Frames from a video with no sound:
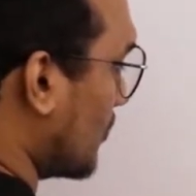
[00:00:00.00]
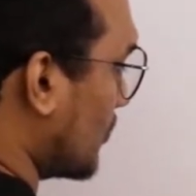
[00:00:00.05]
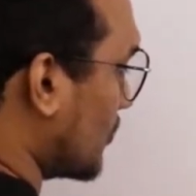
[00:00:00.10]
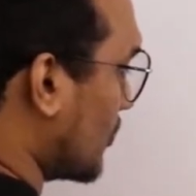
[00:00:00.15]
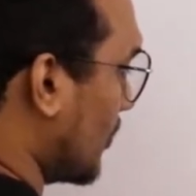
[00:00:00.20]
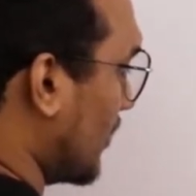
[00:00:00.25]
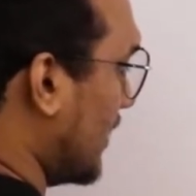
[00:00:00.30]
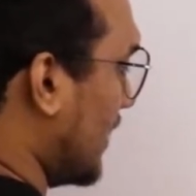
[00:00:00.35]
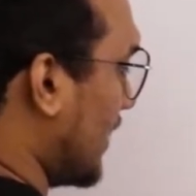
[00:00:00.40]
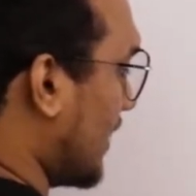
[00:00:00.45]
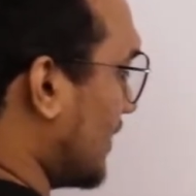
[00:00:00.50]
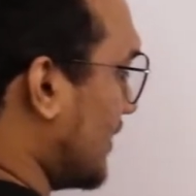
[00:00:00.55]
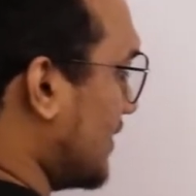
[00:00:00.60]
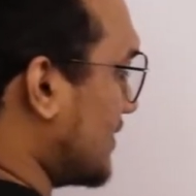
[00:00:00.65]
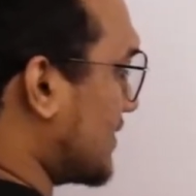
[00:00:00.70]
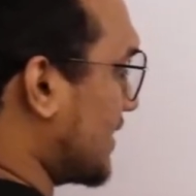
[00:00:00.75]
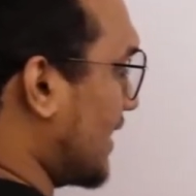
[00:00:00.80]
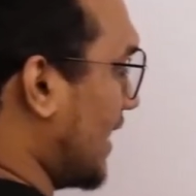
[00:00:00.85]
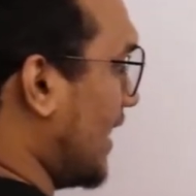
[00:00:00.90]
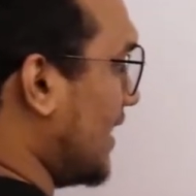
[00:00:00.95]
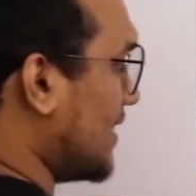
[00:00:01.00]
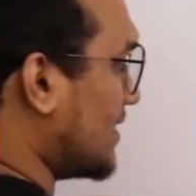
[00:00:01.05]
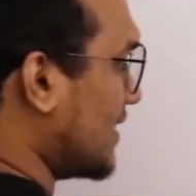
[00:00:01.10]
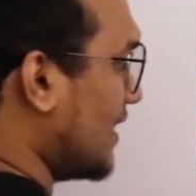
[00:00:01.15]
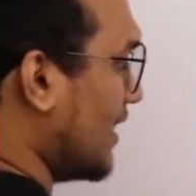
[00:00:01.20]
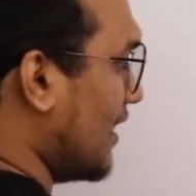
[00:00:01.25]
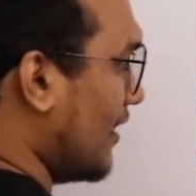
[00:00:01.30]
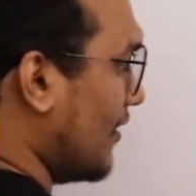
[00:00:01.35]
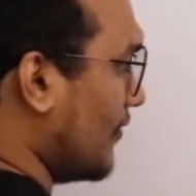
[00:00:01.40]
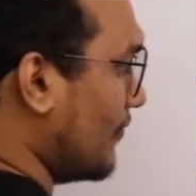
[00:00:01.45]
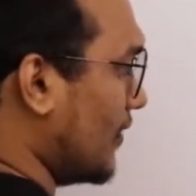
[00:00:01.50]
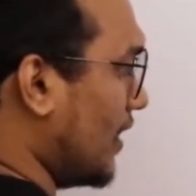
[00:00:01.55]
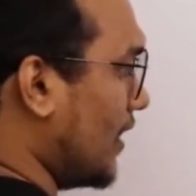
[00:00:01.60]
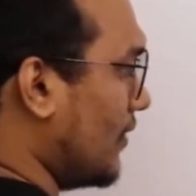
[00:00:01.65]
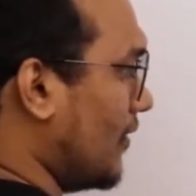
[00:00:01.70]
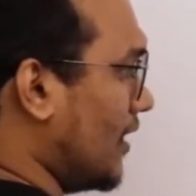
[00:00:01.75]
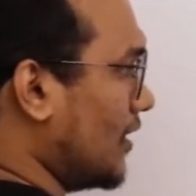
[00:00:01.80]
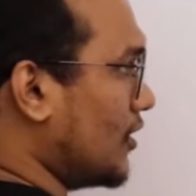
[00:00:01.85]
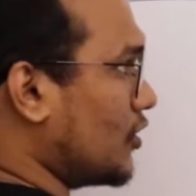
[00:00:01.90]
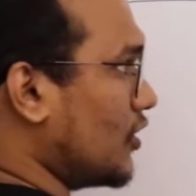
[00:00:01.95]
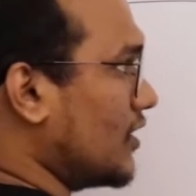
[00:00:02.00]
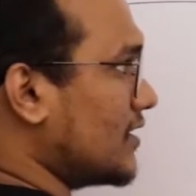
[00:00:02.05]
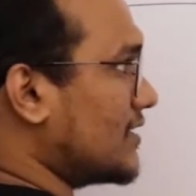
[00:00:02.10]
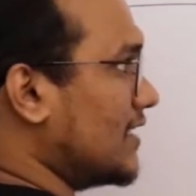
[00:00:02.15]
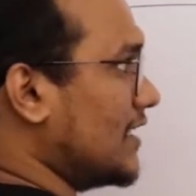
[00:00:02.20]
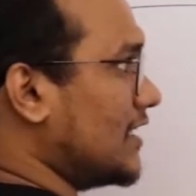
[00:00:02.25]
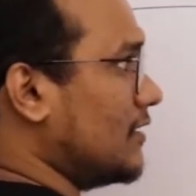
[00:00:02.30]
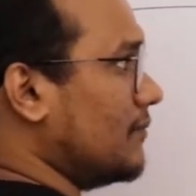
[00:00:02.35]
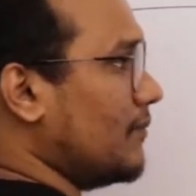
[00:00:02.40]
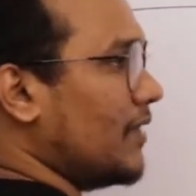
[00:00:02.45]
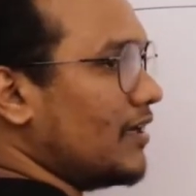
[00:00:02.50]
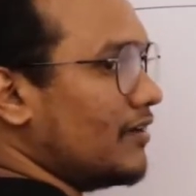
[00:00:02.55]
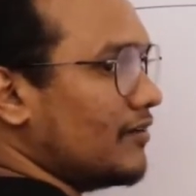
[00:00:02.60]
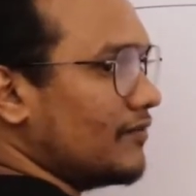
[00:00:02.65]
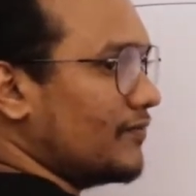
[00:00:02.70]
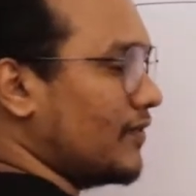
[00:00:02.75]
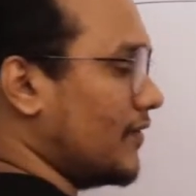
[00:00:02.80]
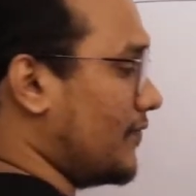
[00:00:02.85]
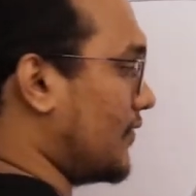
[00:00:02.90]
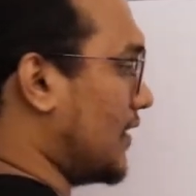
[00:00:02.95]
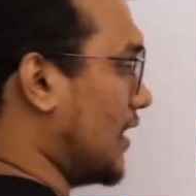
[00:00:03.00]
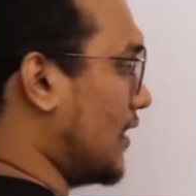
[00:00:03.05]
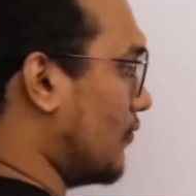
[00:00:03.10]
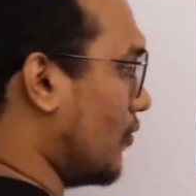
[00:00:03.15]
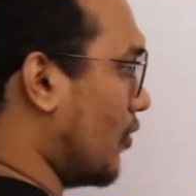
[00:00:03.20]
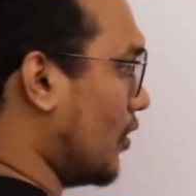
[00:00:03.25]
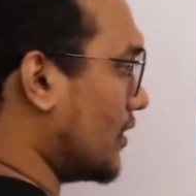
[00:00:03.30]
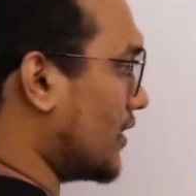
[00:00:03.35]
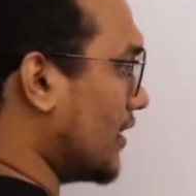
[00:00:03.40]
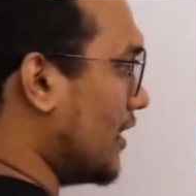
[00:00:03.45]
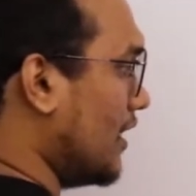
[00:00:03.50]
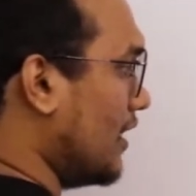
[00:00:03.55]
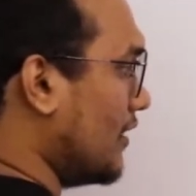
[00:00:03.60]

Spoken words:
So here in this case V12 is nothing but 50 volt.